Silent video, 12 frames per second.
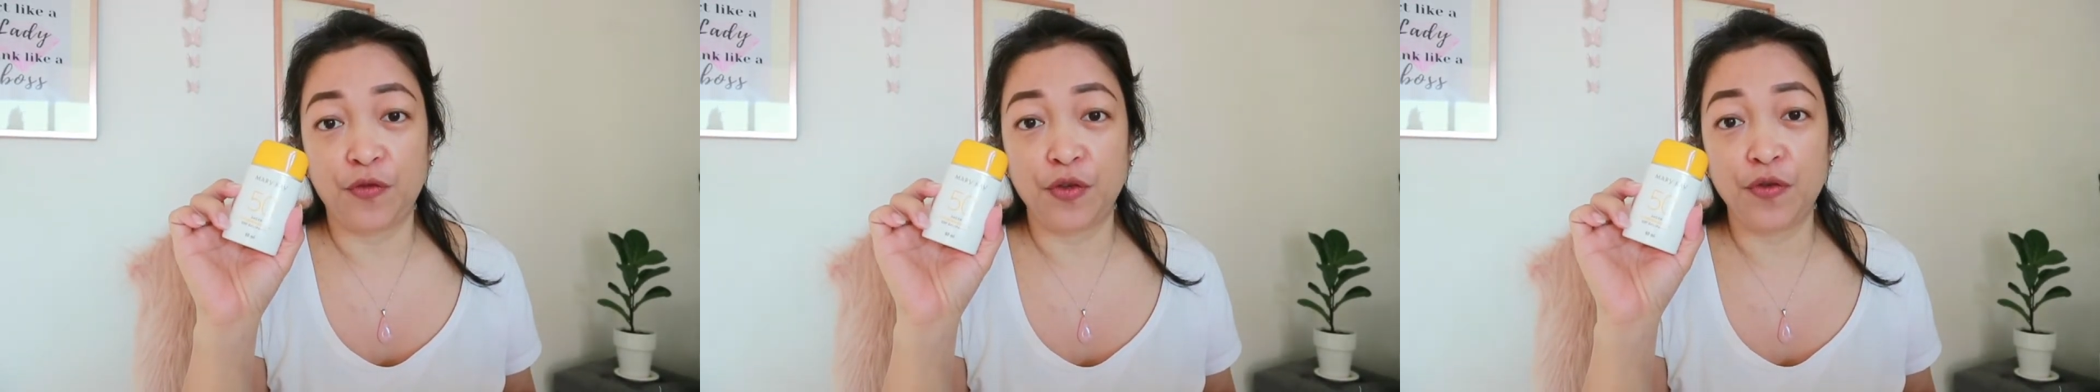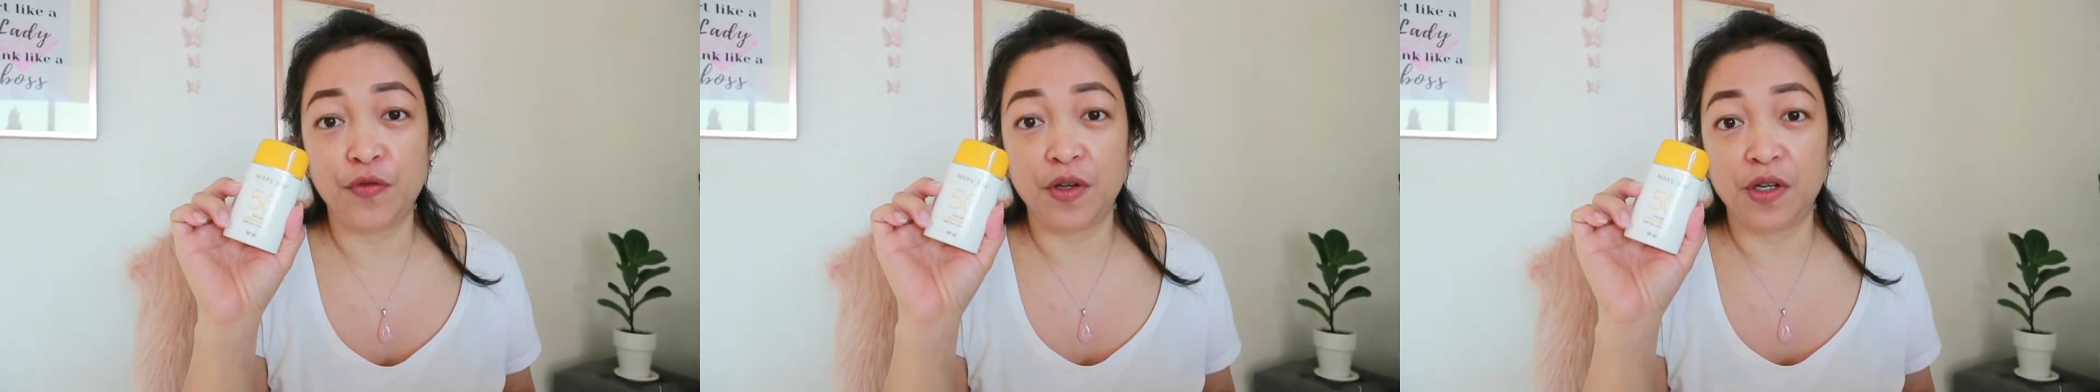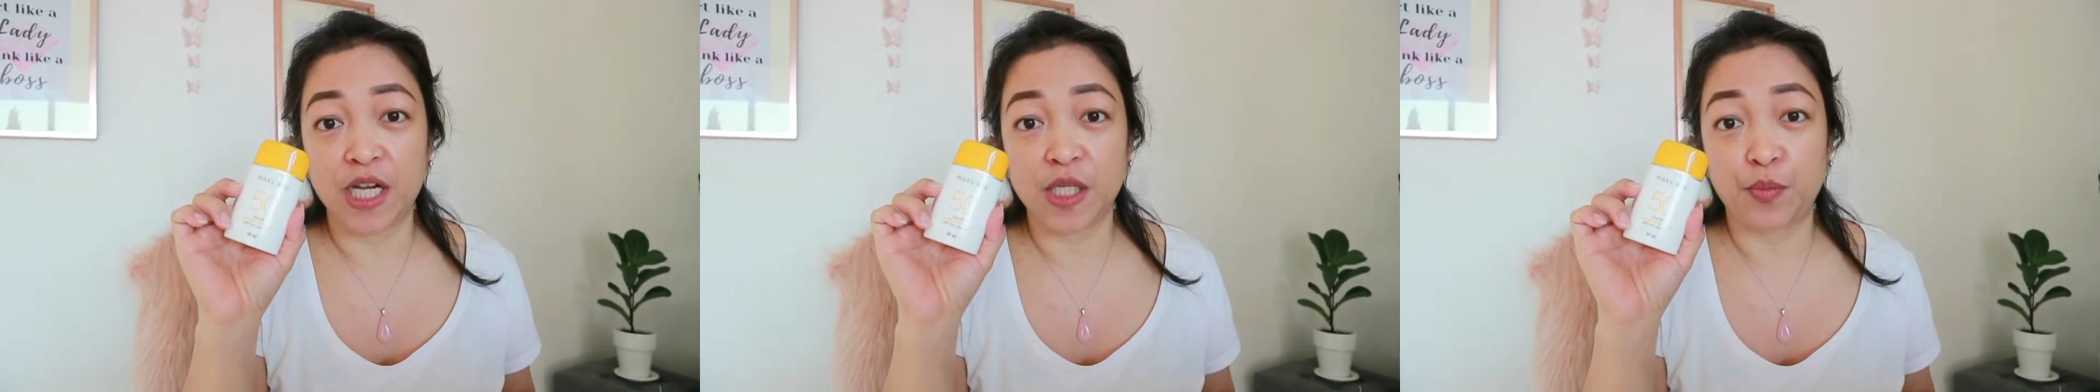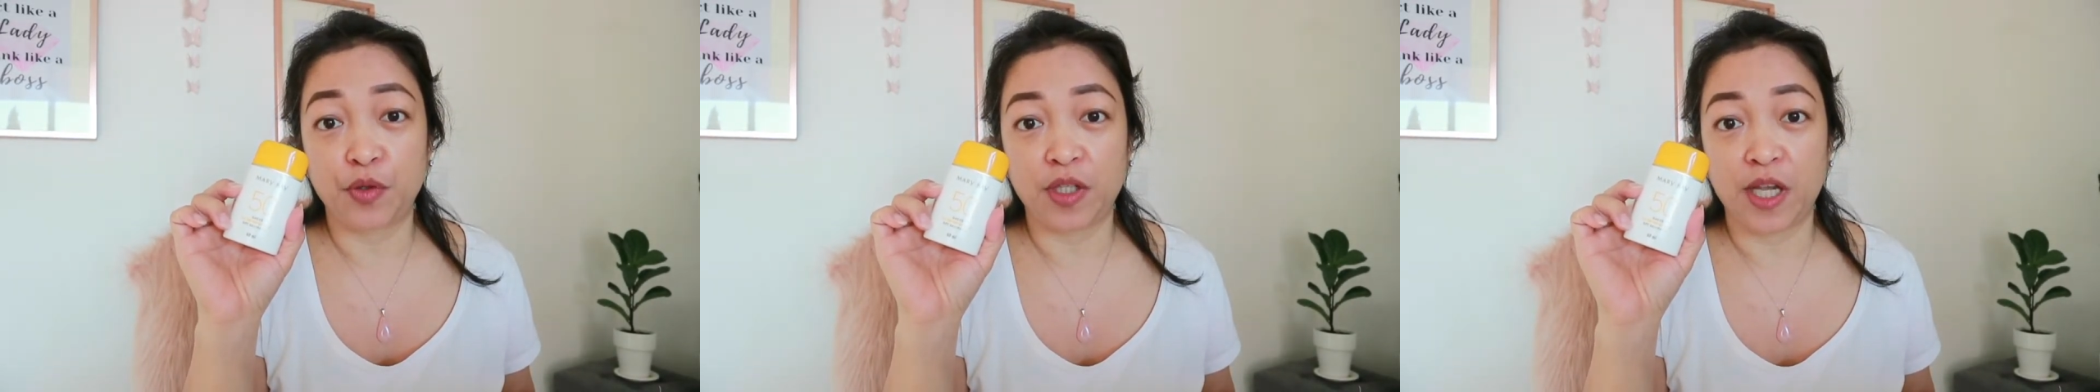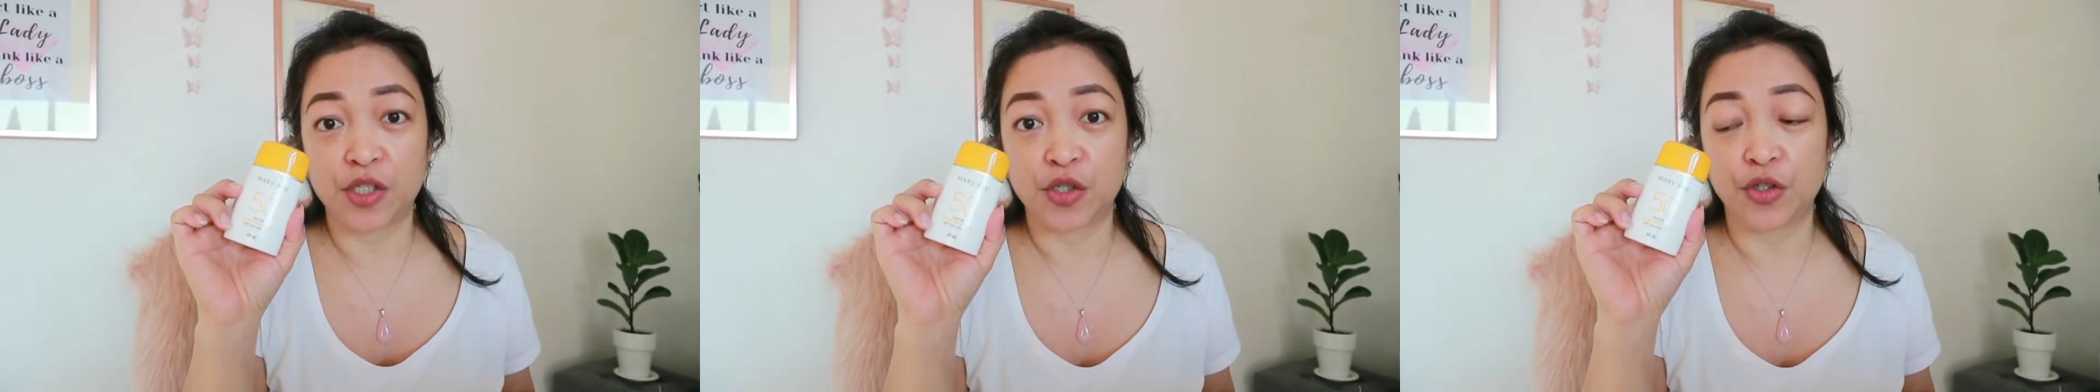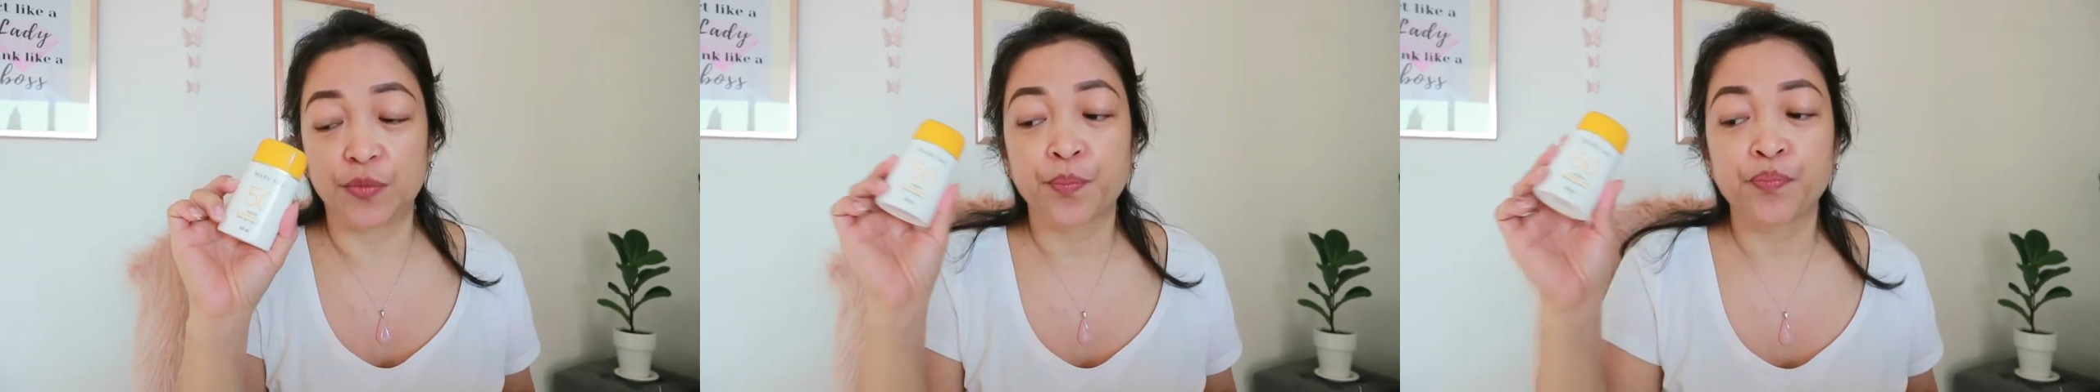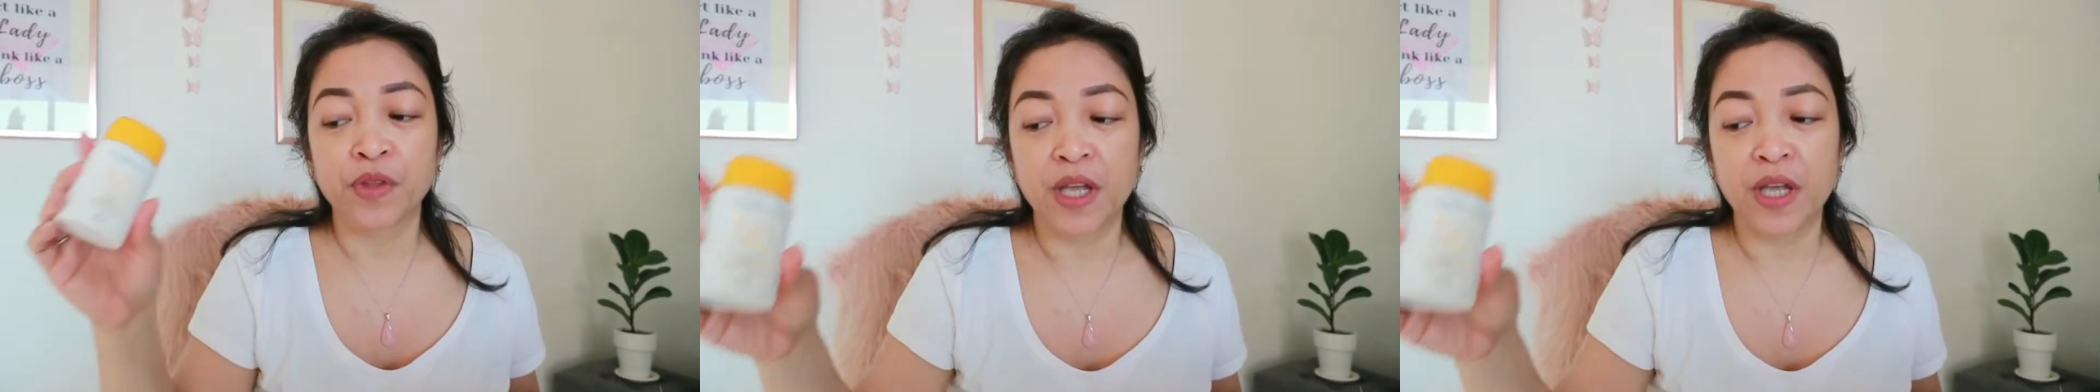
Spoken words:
of UV rays protection.